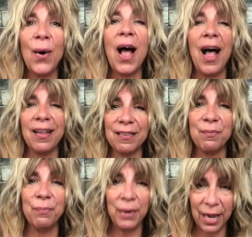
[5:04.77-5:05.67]
has
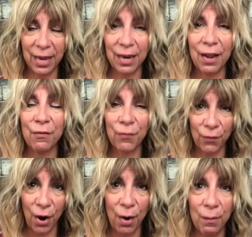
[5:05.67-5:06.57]
been
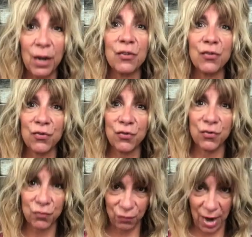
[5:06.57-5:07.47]
from
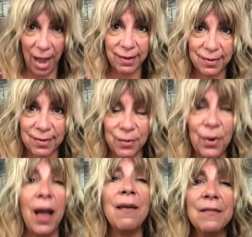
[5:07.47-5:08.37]
stress,
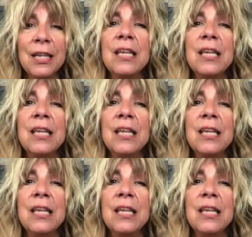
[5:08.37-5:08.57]
okay?